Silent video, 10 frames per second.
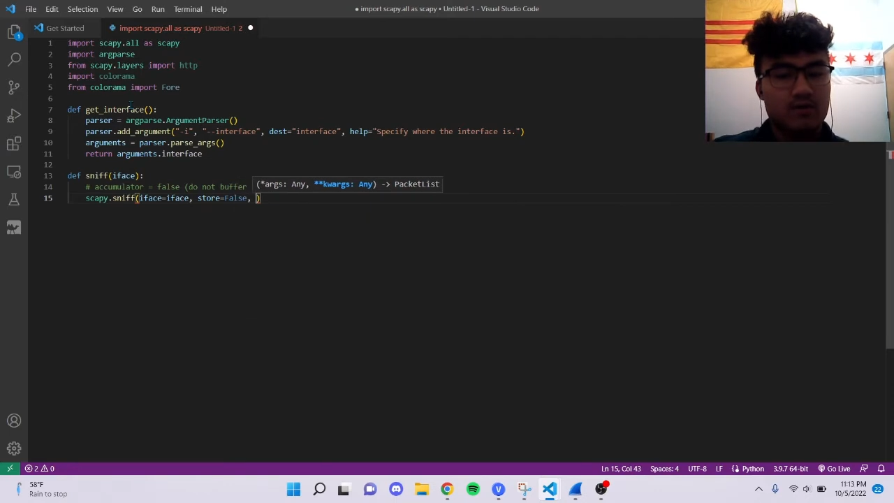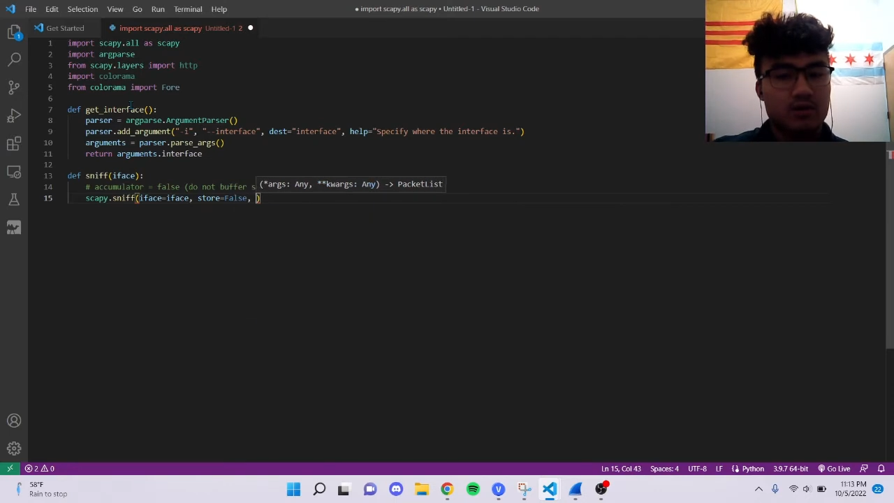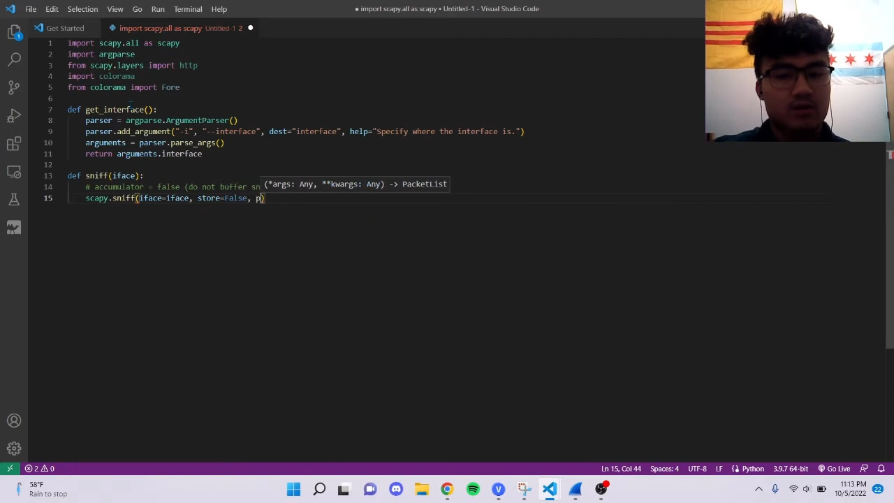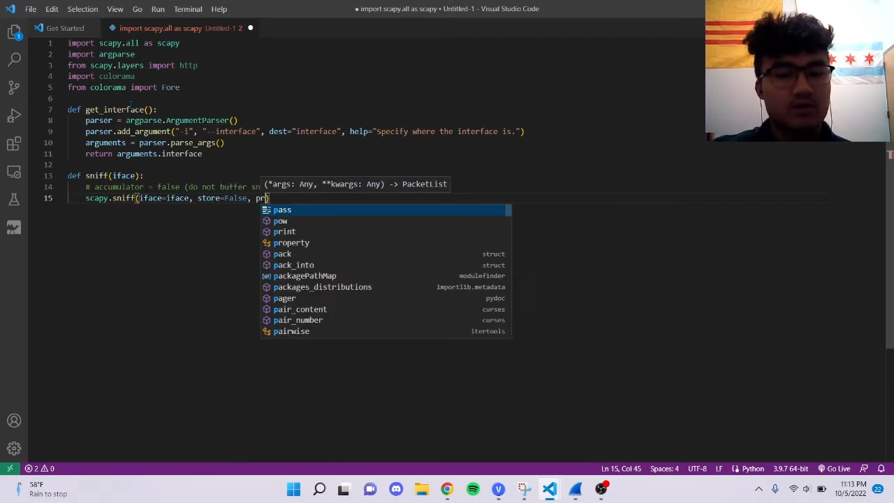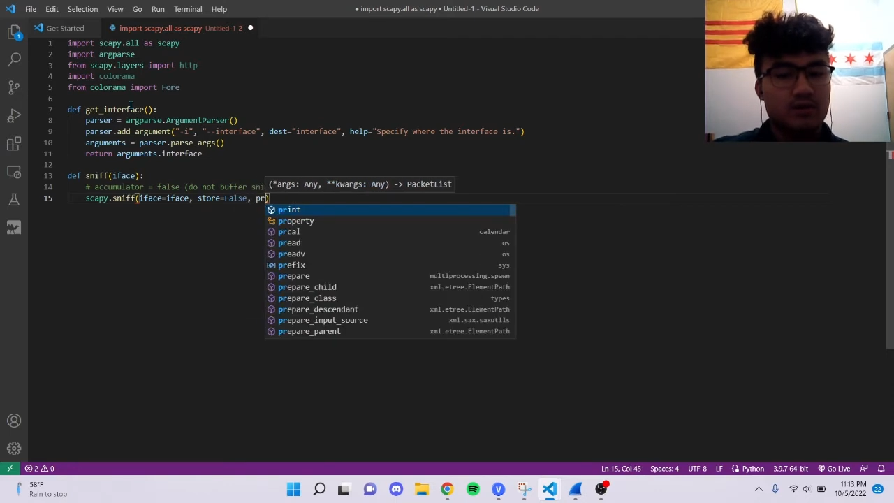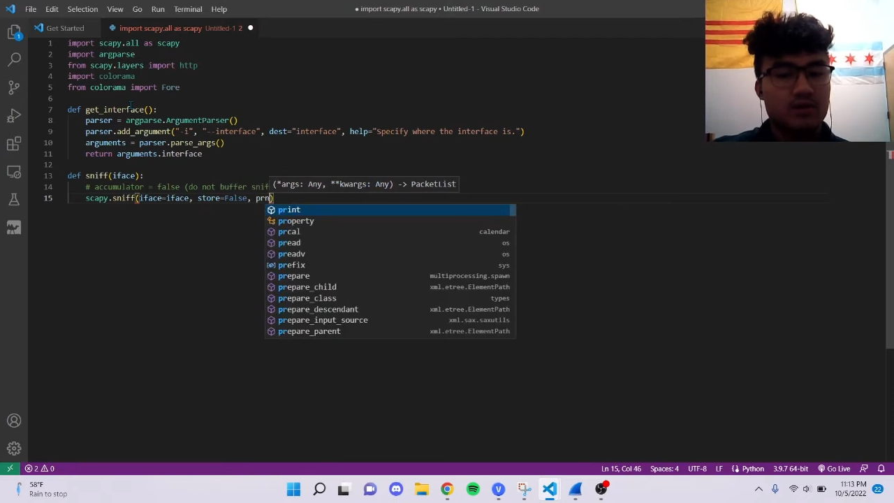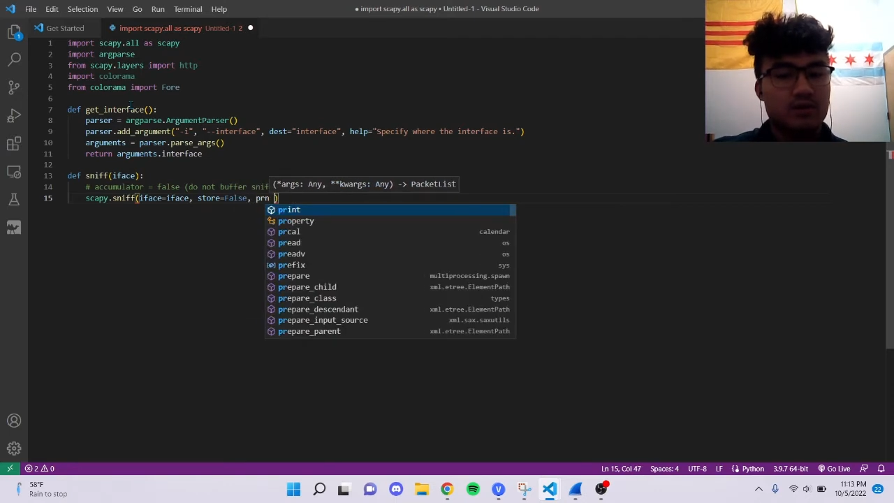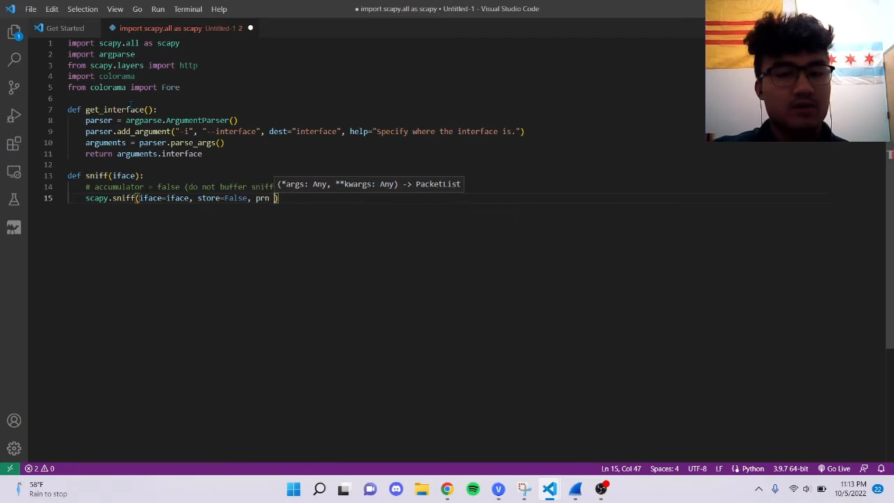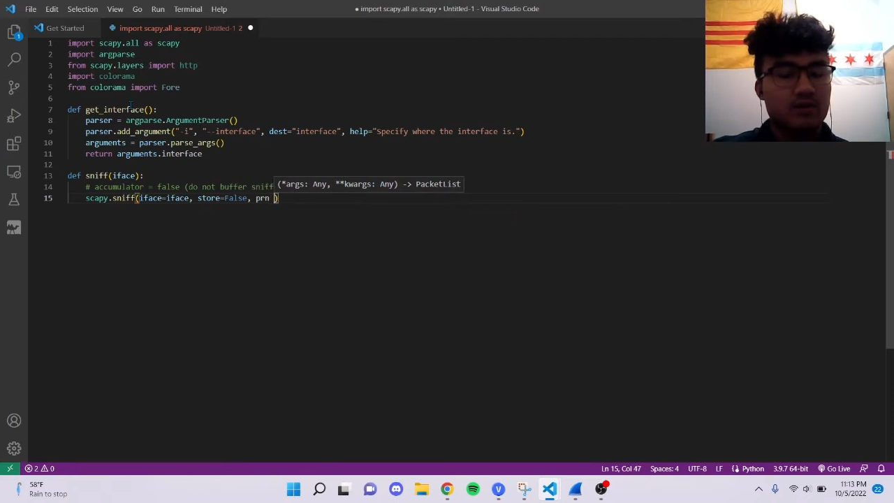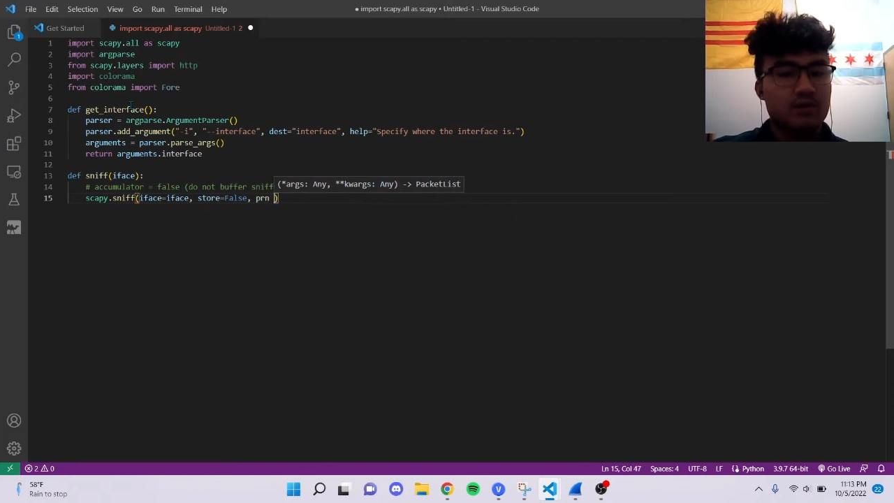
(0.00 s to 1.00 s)
false,
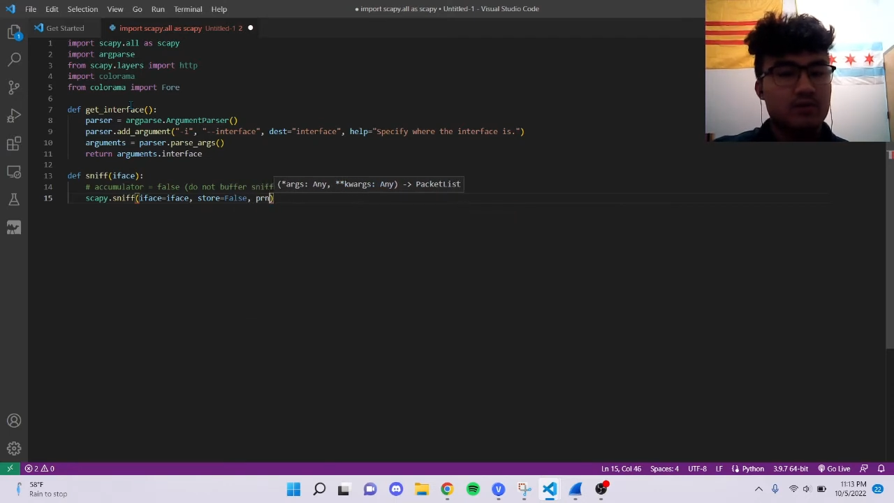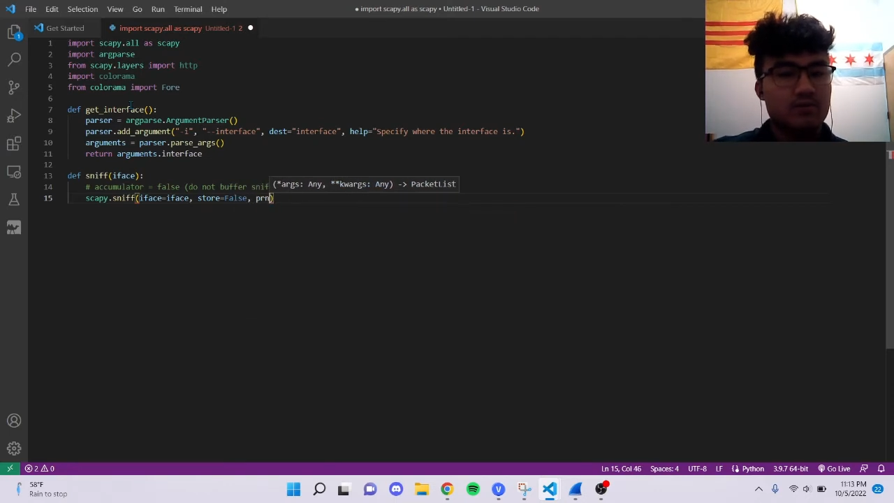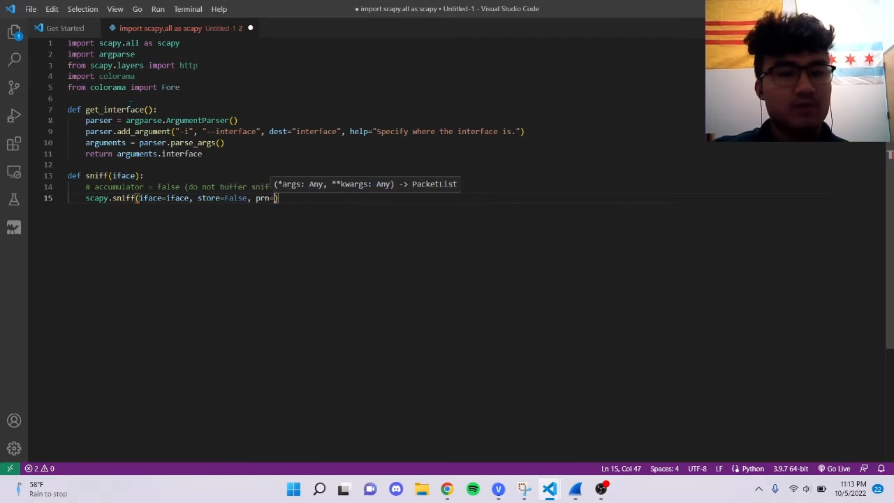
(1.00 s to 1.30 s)
and it's